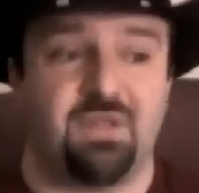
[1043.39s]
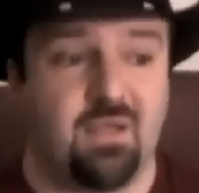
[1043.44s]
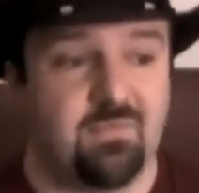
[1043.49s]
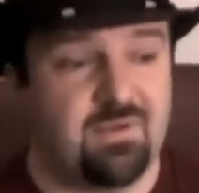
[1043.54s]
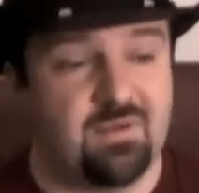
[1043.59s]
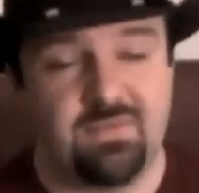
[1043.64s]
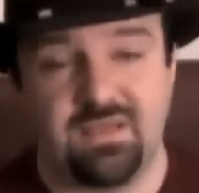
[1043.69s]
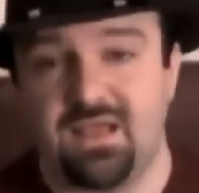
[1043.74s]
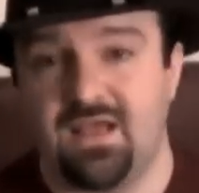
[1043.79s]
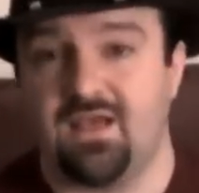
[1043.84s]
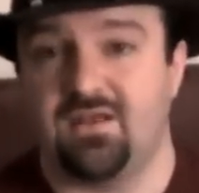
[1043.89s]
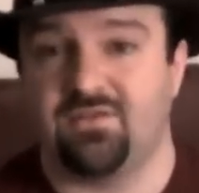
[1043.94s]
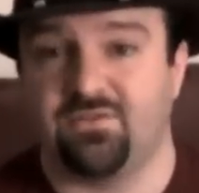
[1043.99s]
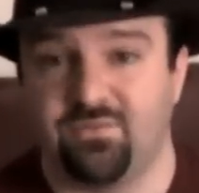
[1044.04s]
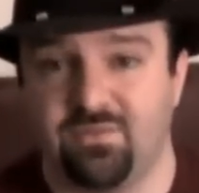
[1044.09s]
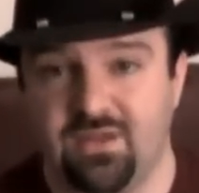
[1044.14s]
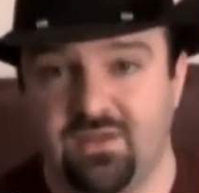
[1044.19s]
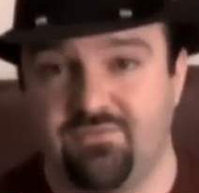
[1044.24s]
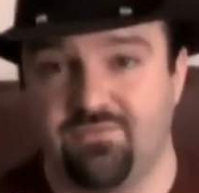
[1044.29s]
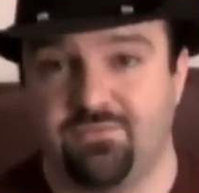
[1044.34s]
i'm going to be honest
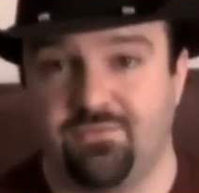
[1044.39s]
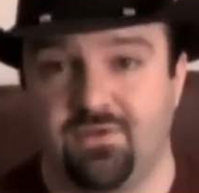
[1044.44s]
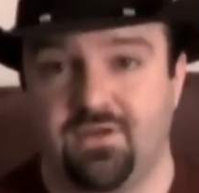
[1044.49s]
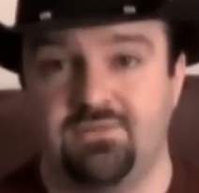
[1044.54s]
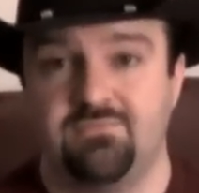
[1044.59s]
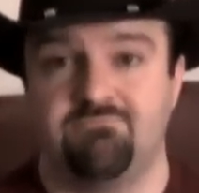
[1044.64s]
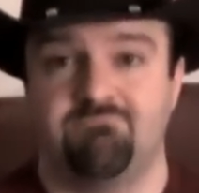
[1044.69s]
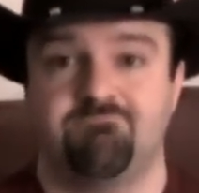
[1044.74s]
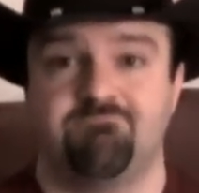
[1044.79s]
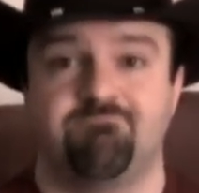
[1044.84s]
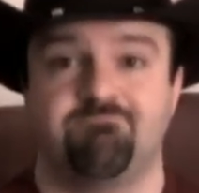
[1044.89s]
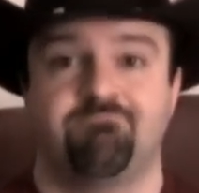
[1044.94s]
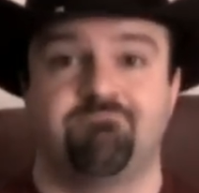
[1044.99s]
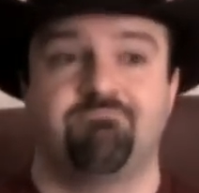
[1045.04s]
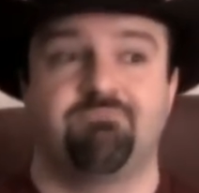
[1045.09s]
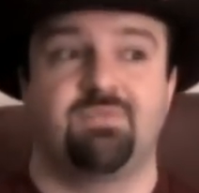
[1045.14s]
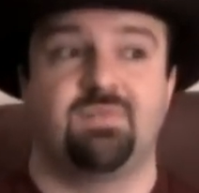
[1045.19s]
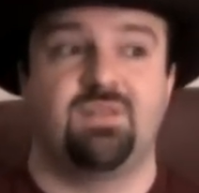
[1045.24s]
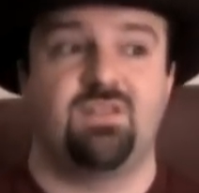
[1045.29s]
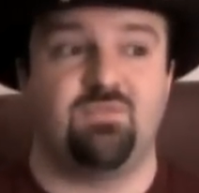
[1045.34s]
with everyone
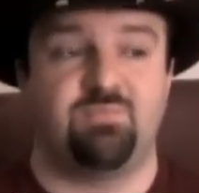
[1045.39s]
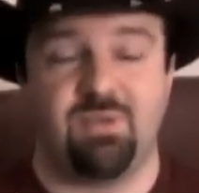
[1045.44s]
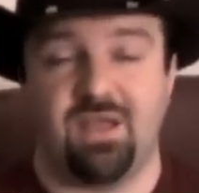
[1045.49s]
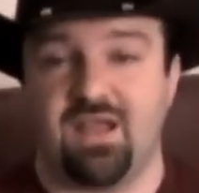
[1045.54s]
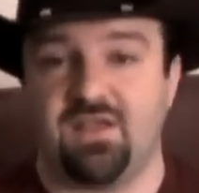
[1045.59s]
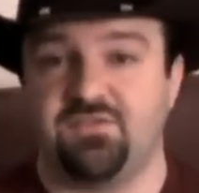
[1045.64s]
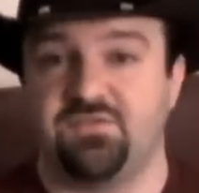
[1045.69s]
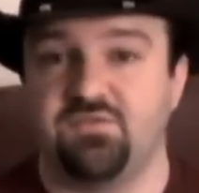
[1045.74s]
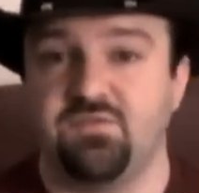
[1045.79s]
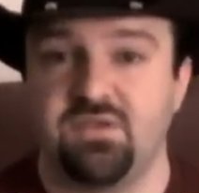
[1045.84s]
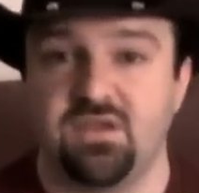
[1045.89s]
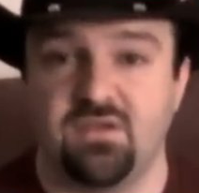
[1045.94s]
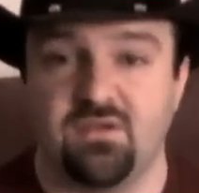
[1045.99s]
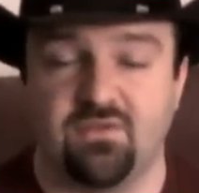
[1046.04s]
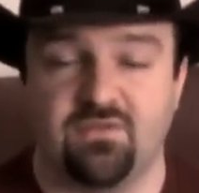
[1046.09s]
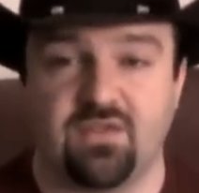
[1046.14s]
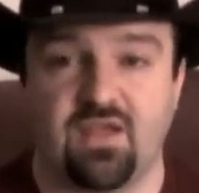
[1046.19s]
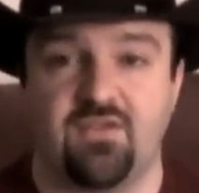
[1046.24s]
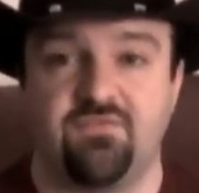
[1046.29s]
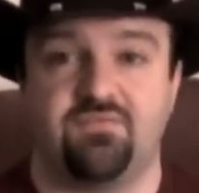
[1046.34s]
these past few
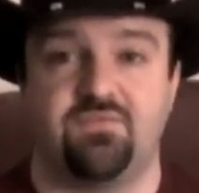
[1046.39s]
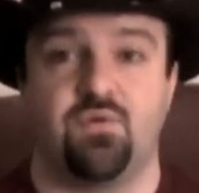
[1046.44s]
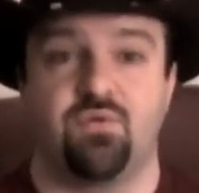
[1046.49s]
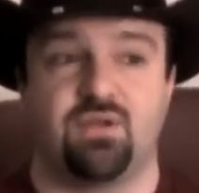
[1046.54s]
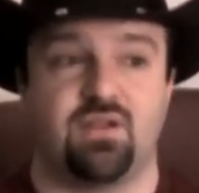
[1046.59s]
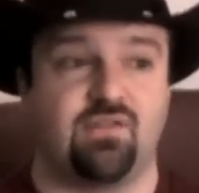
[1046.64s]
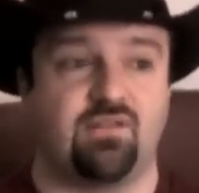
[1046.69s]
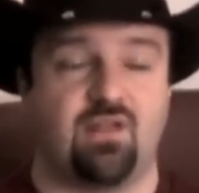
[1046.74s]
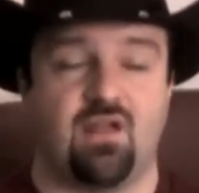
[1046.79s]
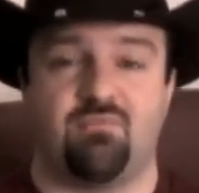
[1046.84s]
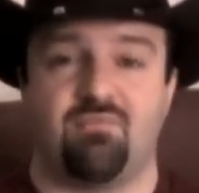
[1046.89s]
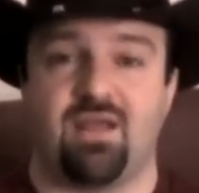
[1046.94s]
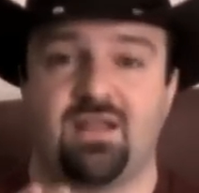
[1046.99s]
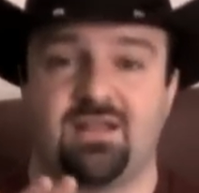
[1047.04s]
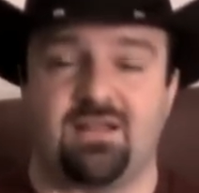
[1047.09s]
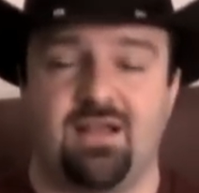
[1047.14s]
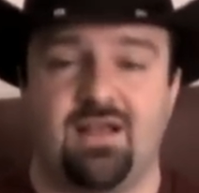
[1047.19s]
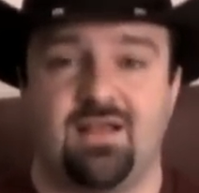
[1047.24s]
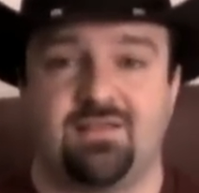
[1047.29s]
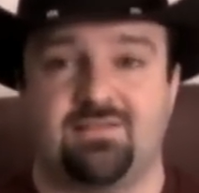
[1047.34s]
years i focused on my
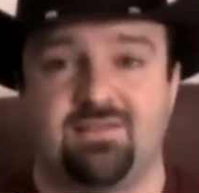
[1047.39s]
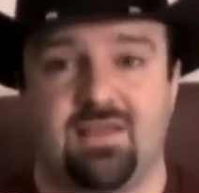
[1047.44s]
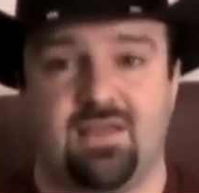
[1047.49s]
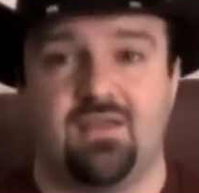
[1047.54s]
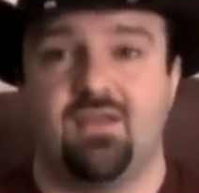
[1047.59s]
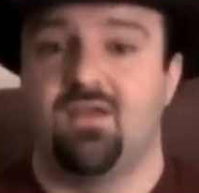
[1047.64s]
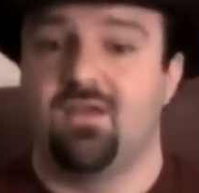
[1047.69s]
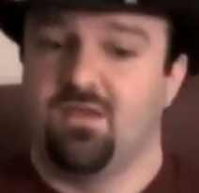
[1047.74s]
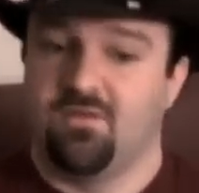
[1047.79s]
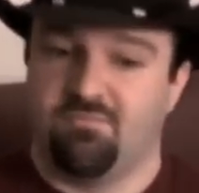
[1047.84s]
content